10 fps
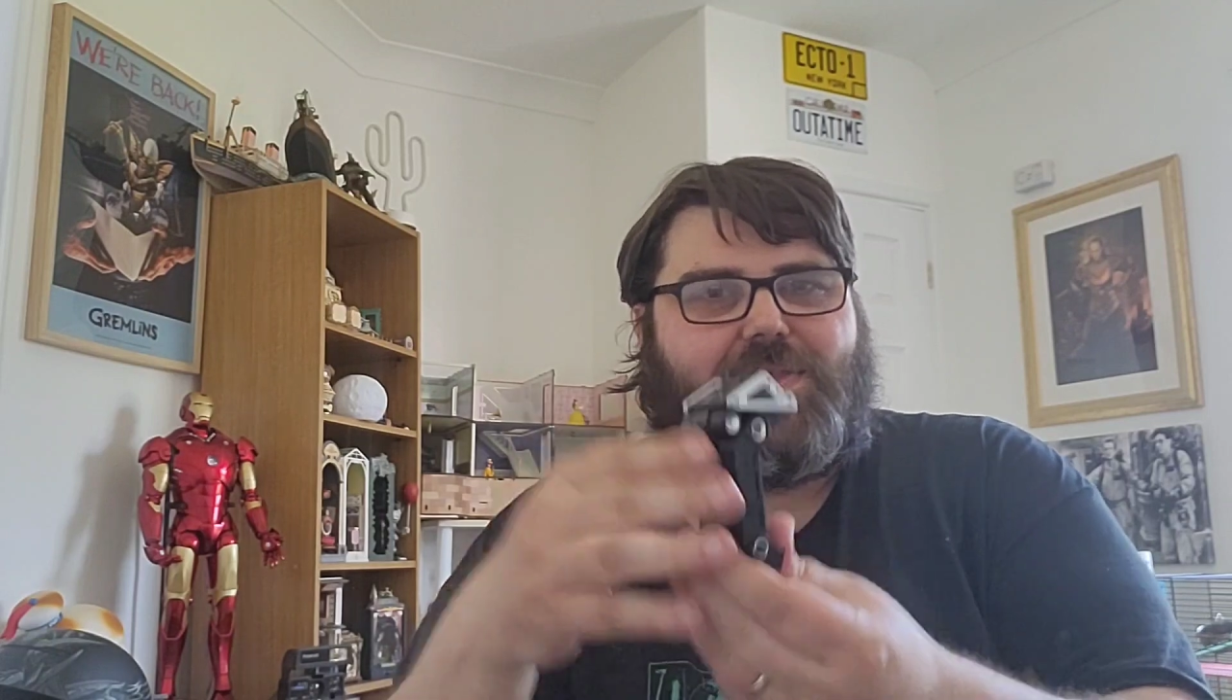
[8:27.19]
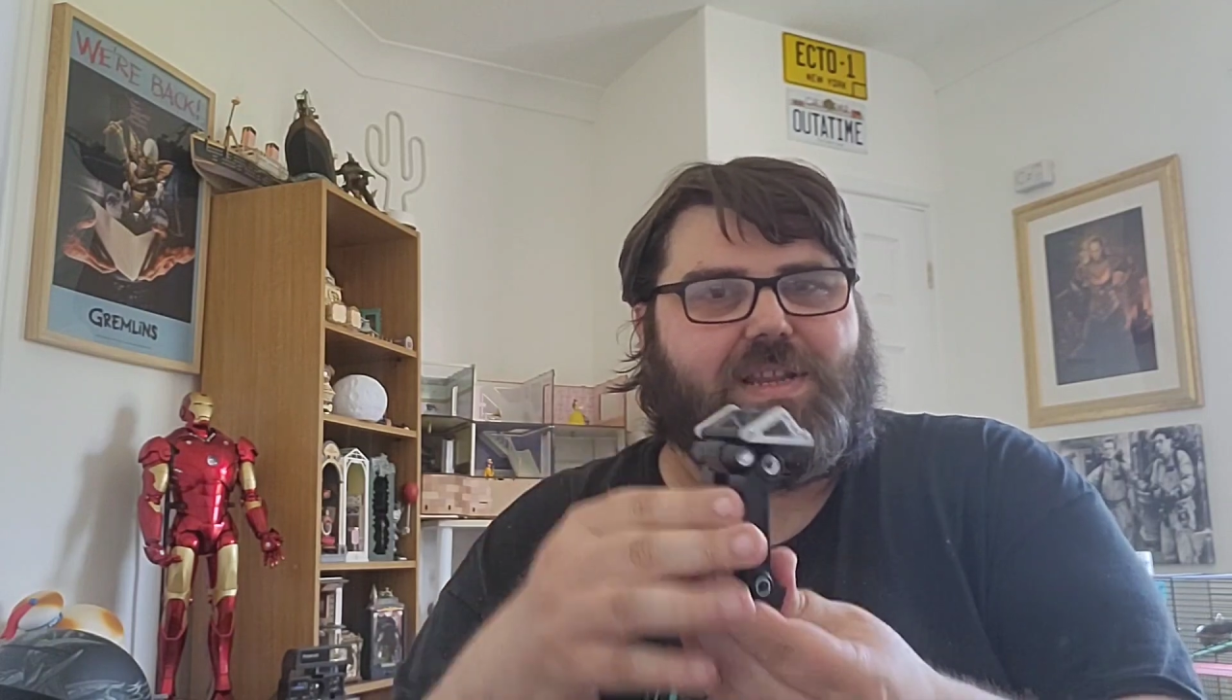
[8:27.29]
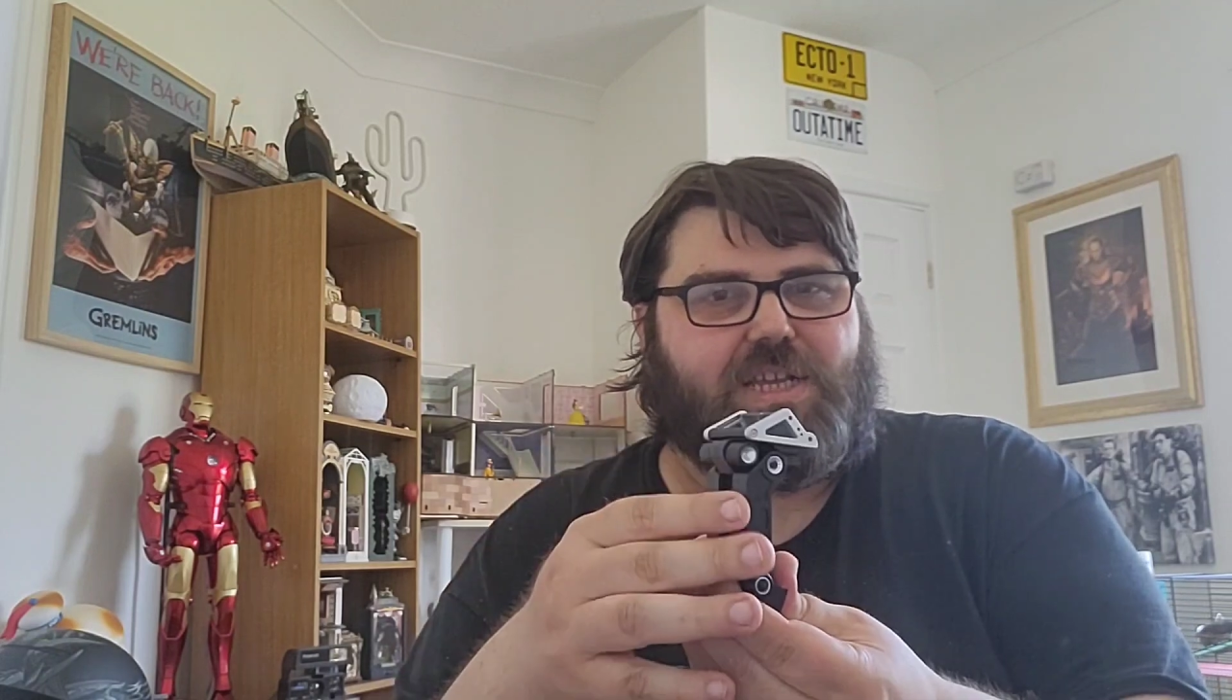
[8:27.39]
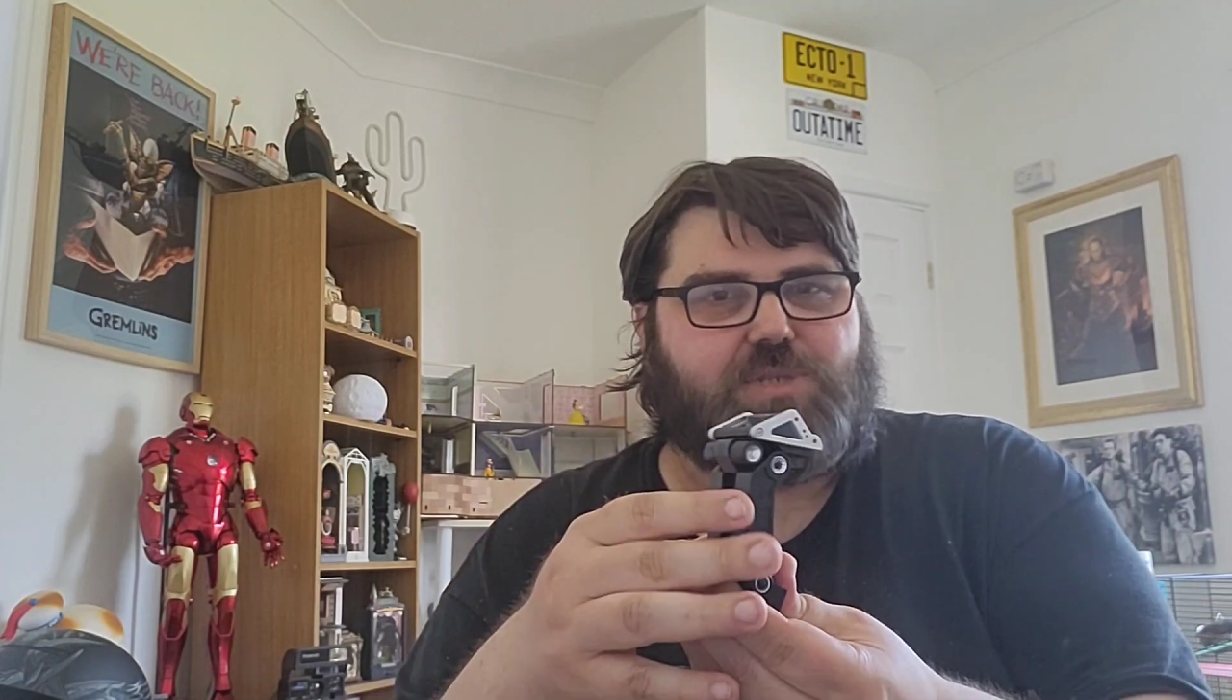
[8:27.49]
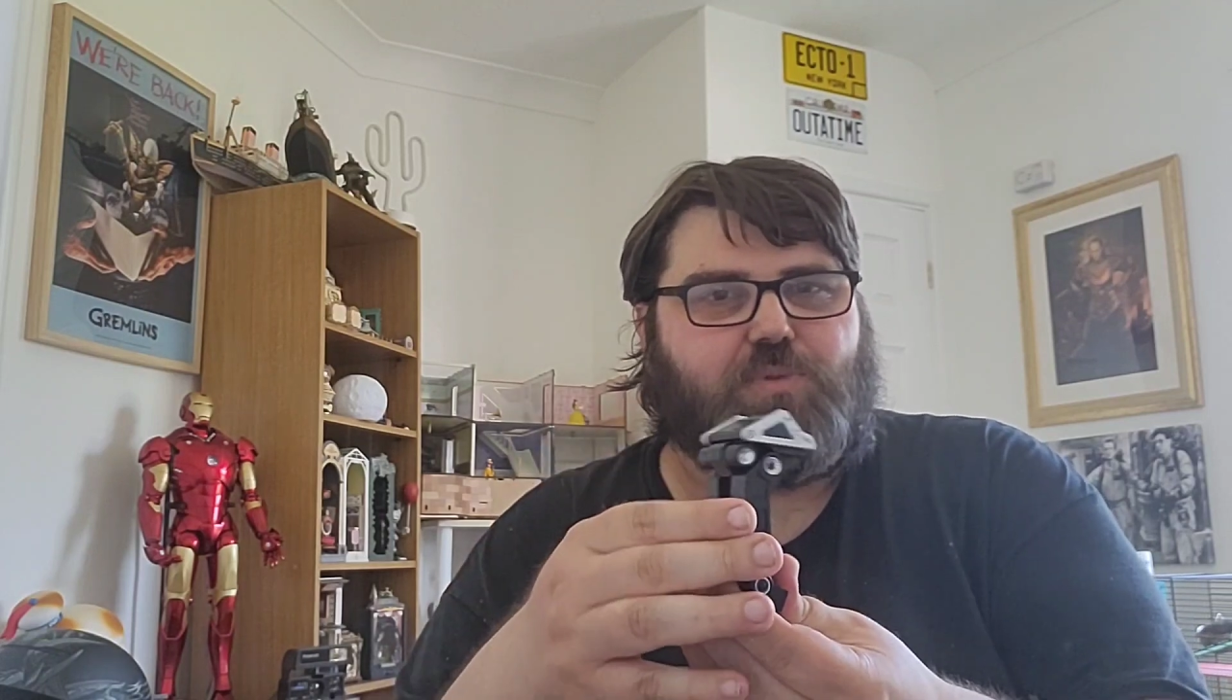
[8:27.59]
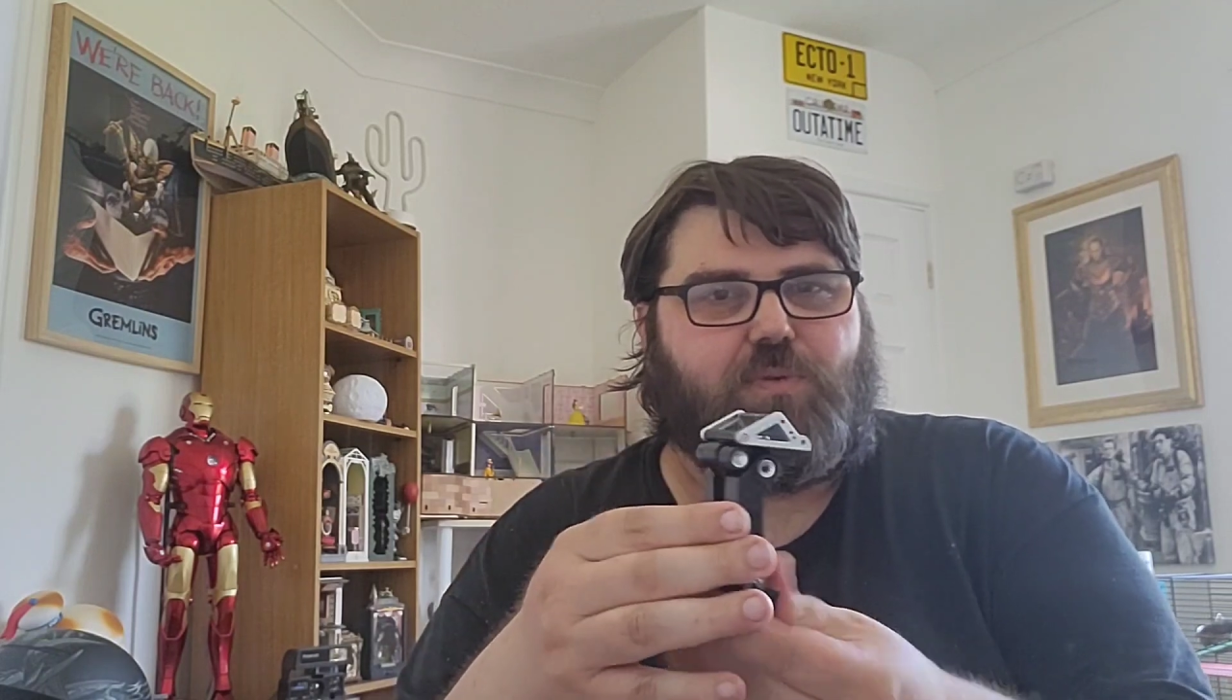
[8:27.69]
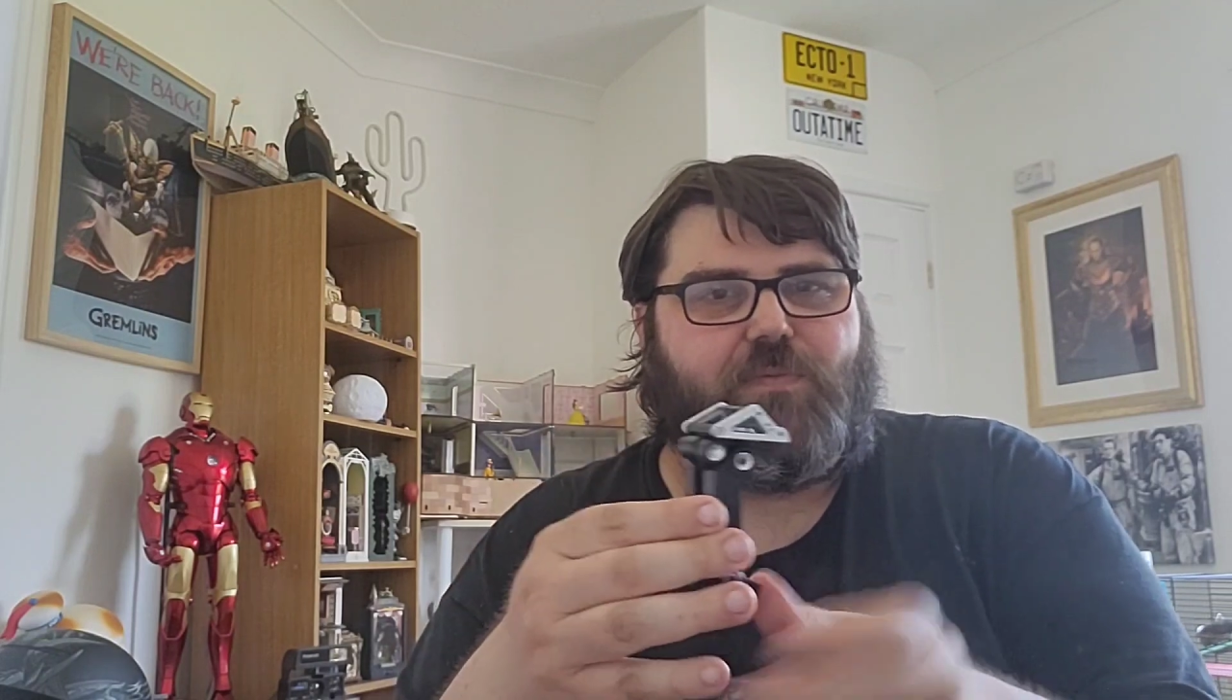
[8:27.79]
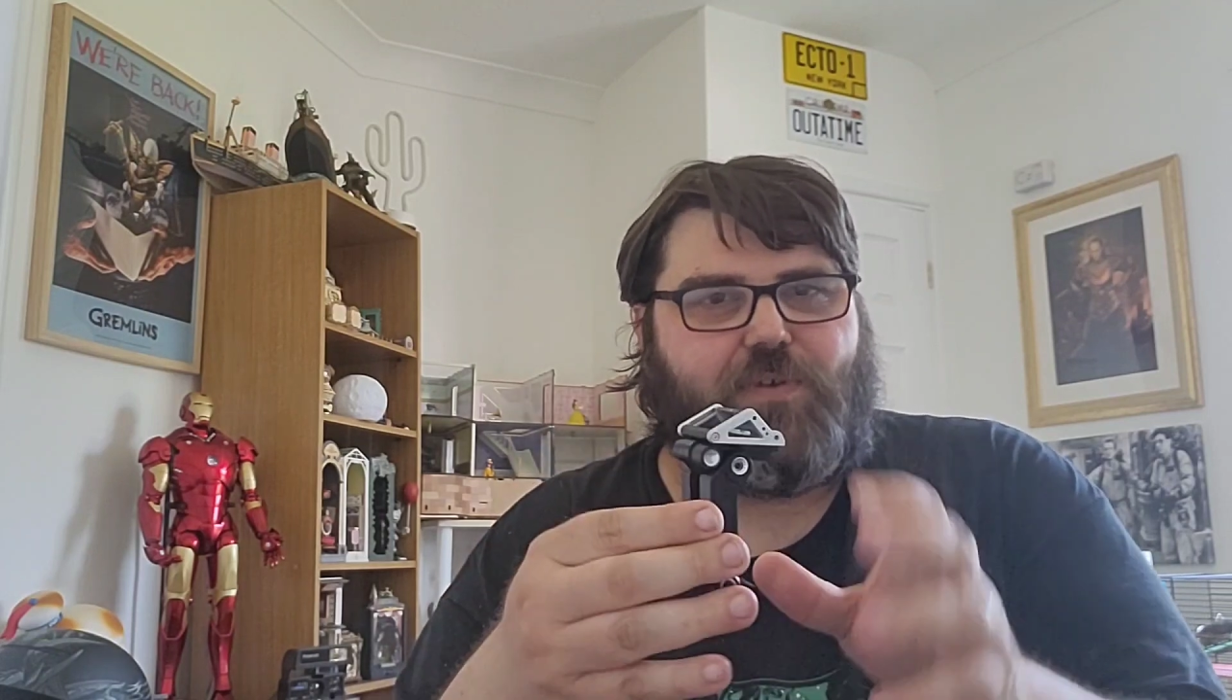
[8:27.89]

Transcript: the dashboard